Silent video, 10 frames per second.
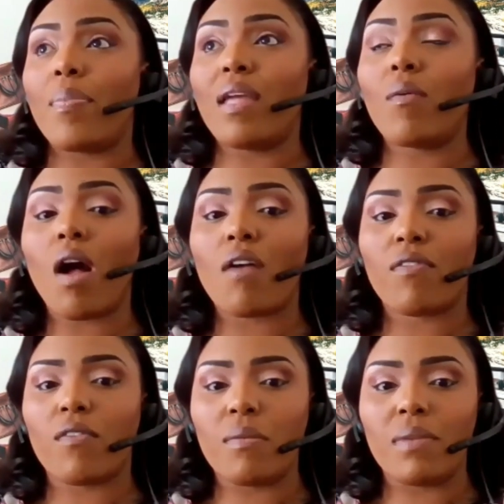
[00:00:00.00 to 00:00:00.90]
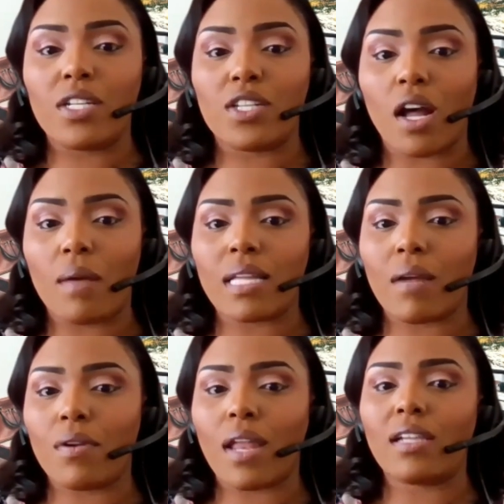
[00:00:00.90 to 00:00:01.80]
they were offering me jobs
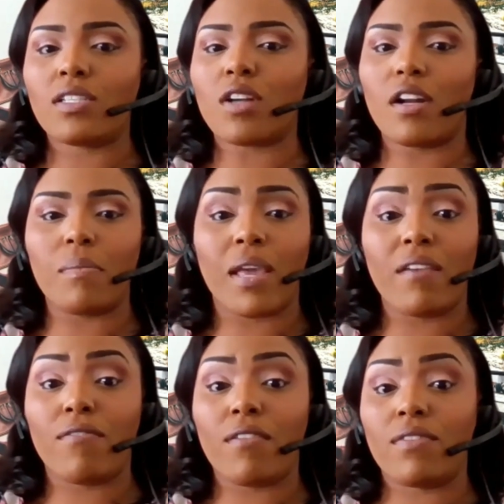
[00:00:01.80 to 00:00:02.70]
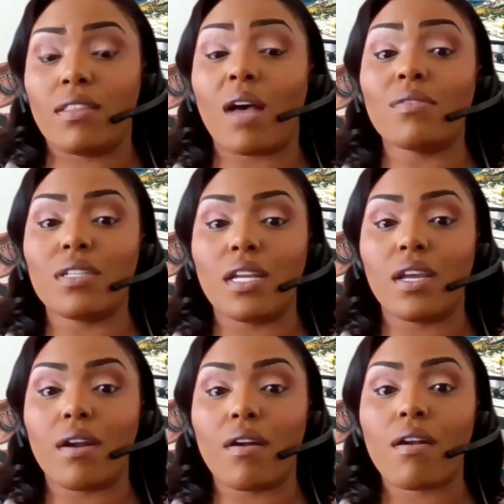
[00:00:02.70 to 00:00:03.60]
that were like starting pay of $50,000 a
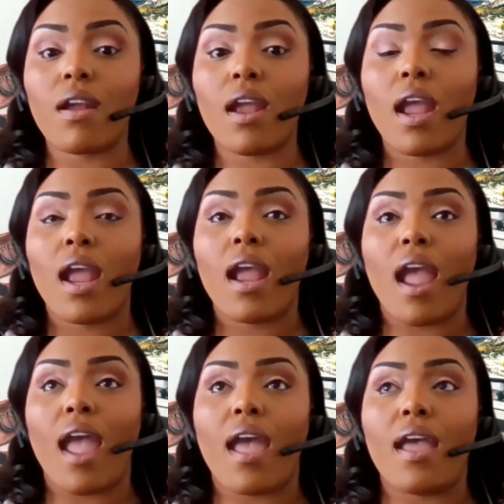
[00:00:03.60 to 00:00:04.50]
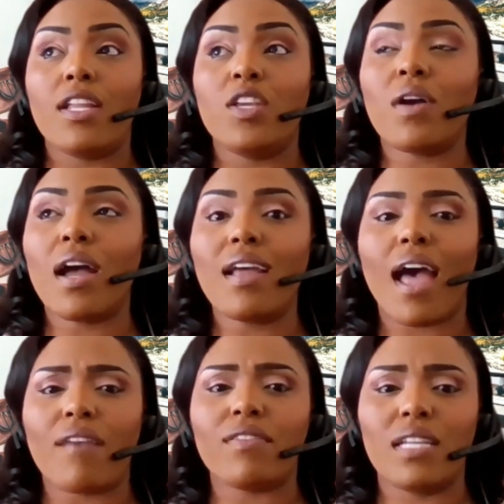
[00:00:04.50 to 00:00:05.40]
year. And you kind of
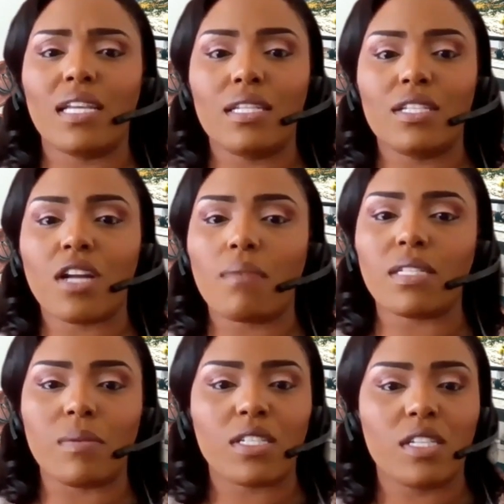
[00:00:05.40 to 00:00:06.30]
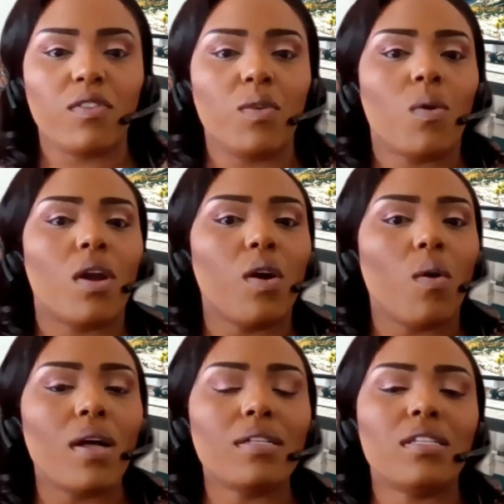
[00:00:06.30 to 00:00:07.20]
have to take these jobs, especially if you want to
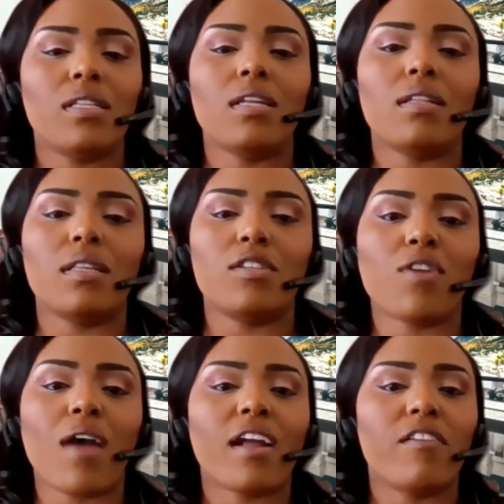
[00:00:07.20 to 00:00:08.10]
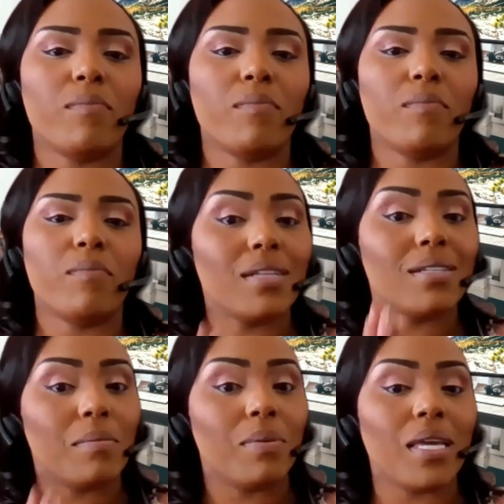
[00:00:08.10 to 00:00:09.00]
go onto the track of becoming a
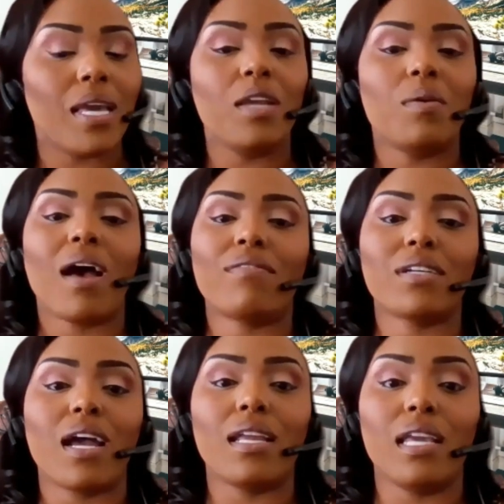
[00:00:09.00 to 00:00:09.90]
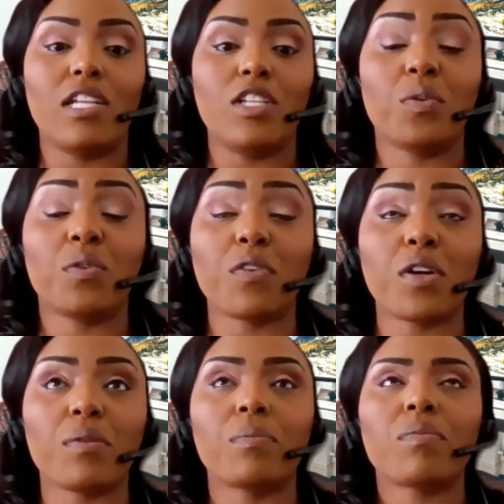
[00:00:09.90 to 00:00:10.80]
CPA. You have to kind of get into a
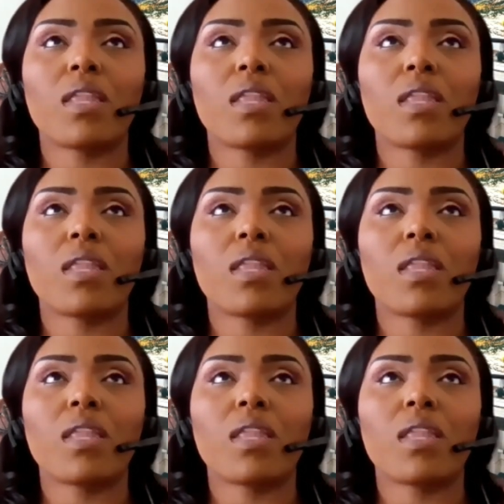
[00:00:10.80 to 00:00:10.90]
firm.